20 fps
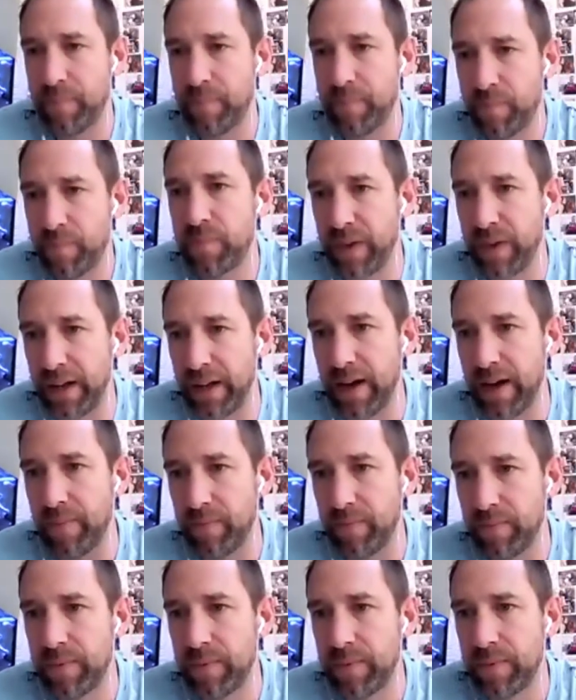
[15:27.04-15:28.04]
Okay.
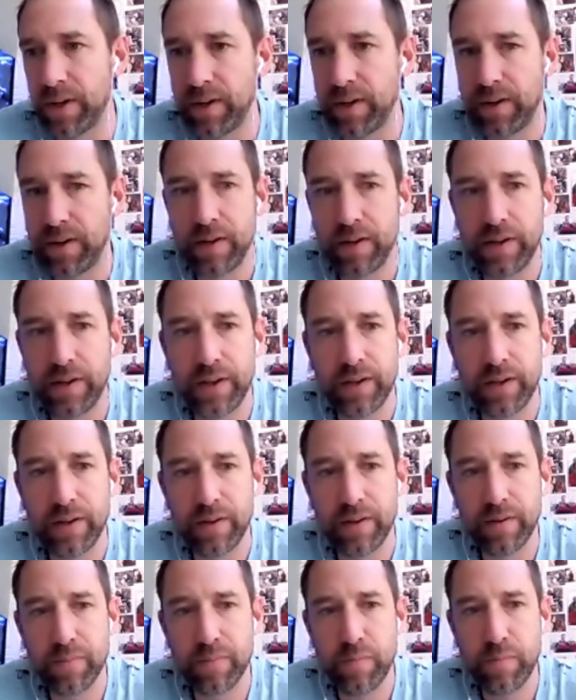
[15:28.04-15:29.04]
I was just
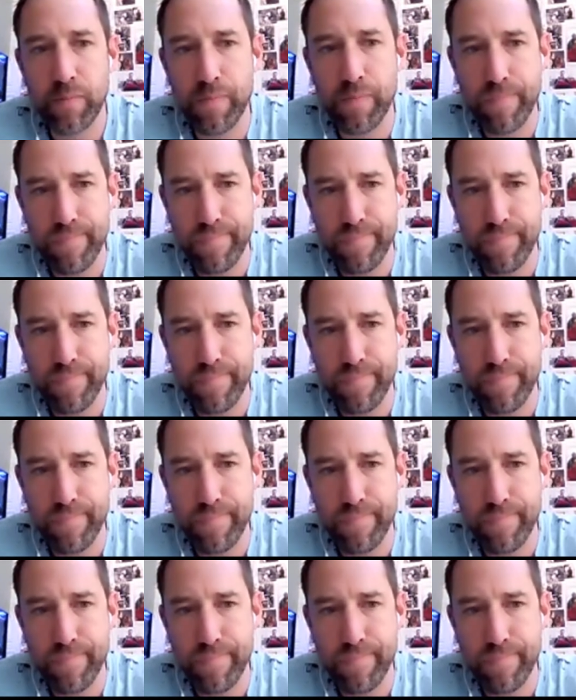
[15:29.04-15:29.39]
curious.